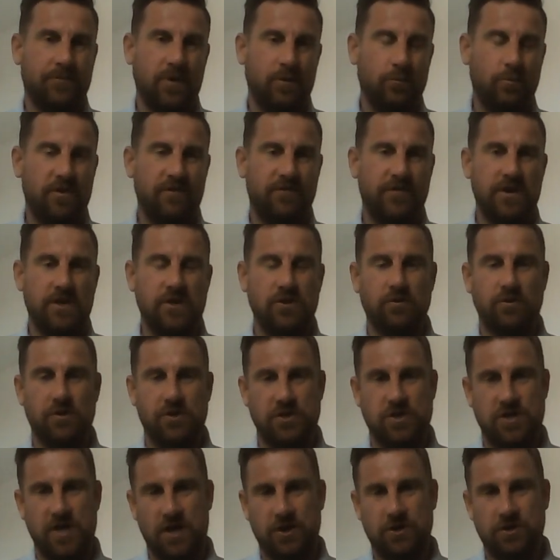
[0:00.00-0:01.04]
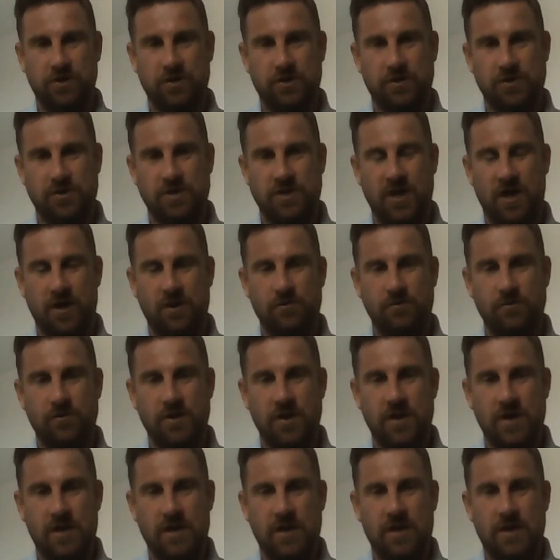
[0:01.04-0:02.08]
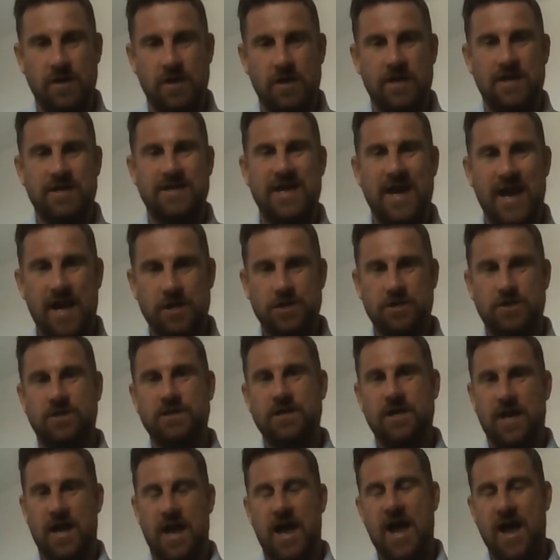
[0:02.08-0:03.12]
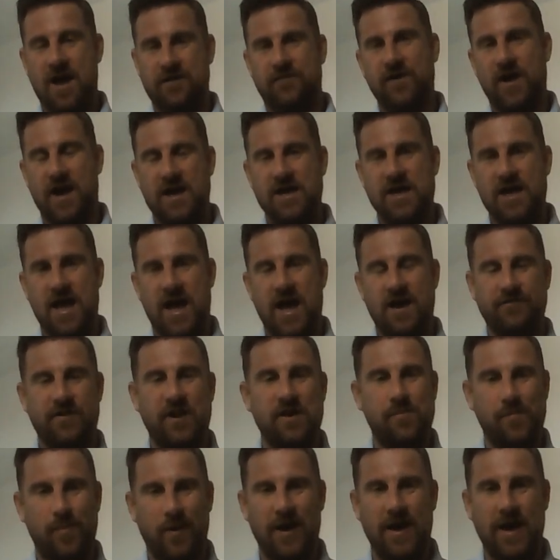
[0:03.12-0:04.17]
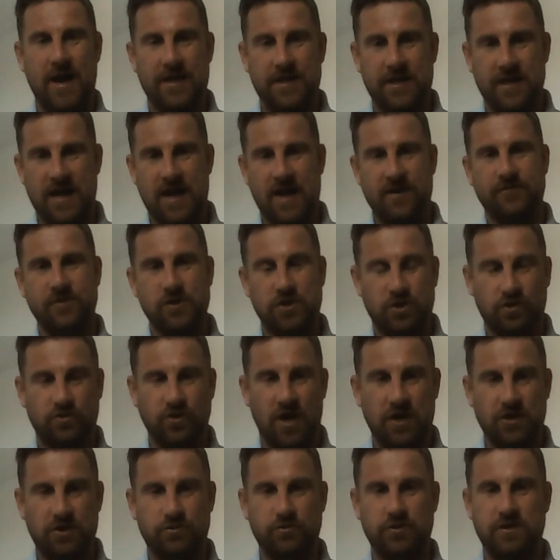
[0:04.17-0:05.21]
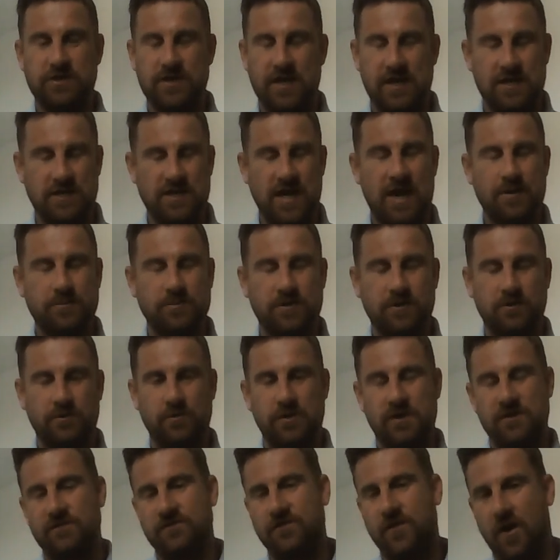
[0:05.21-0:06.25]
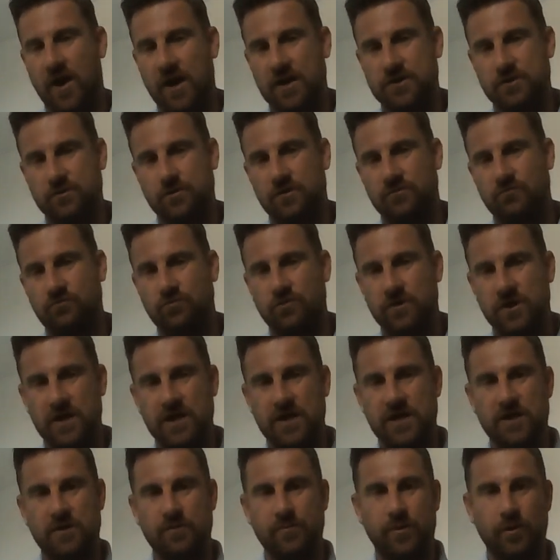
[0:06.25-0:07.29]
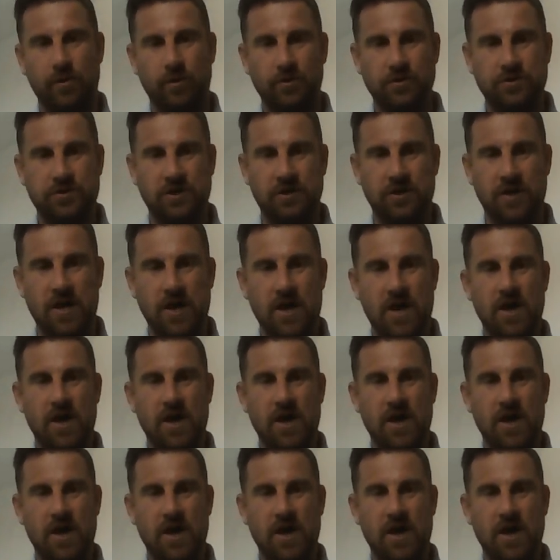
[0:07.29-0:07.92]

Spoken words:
within your session. So yes, have a plan and have a structure is absolutely vital and really important.